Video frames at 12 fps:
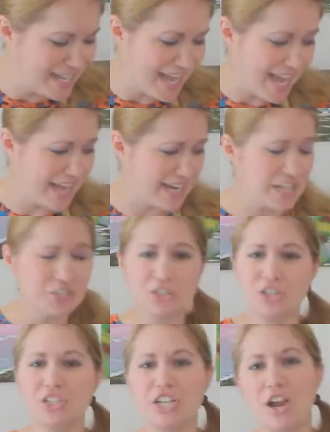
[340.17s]
And
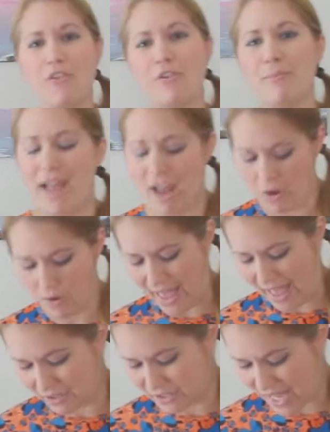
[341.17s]
searching over my whole
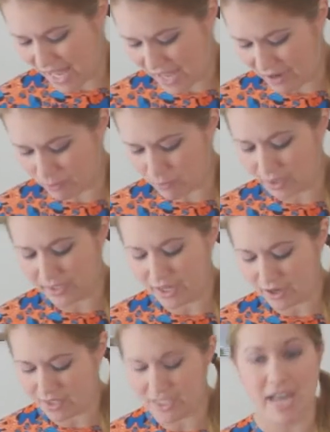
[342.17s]
house, I had a really
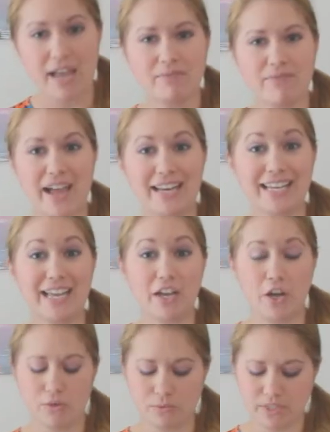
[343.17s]
hard time finding a
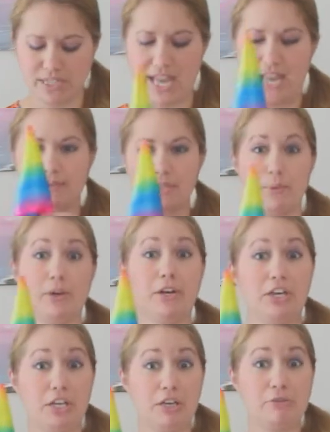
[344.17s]
cone today. So we're
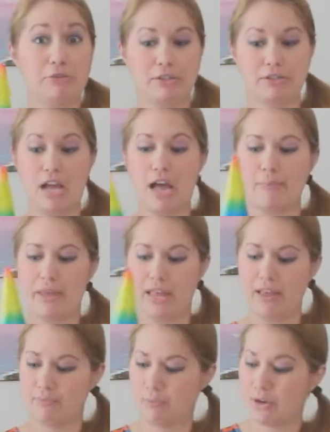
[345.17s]
going to use the top
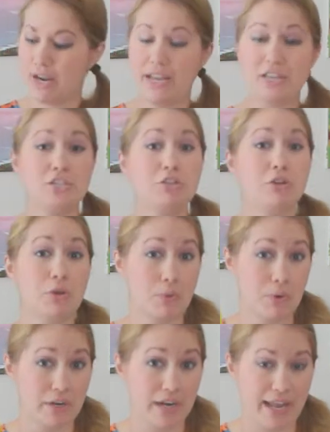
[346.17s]
of Mariah's
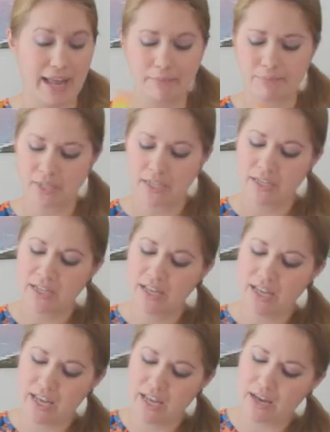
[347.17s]
unicorn hat.
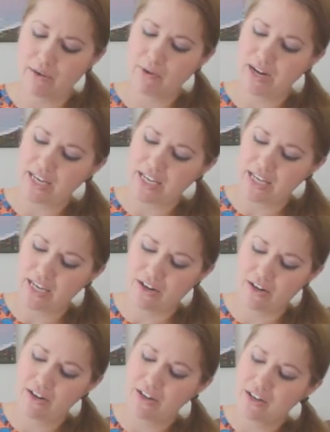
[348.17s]
And right
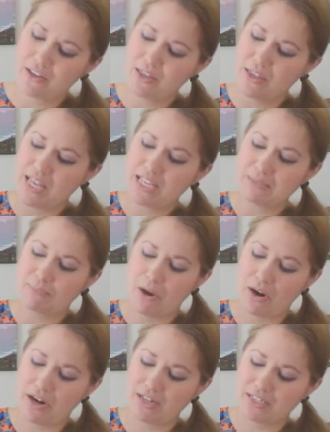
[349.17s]
here, this
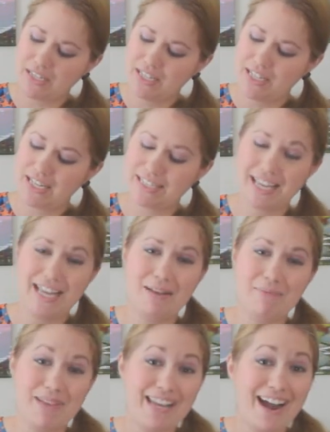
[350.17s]
part is going
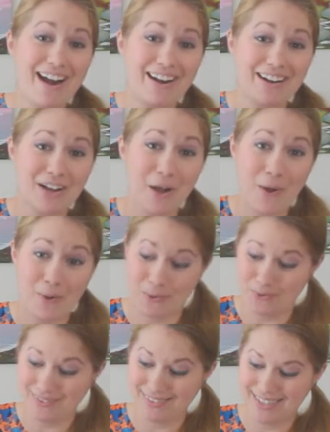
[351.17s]
to be our
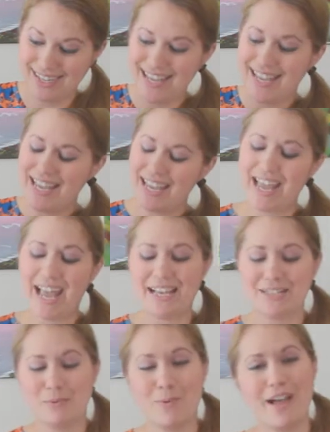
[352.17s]
cone. It
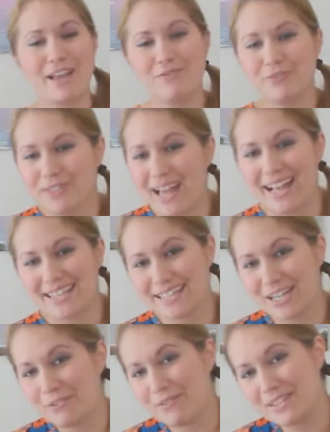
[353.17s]
has one flat
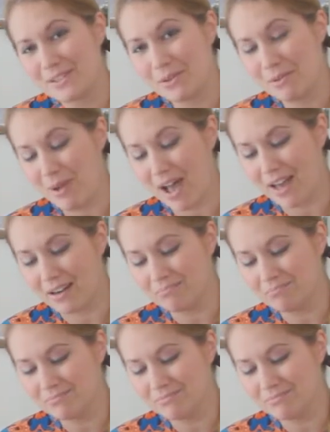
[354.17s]
surface on the bottom.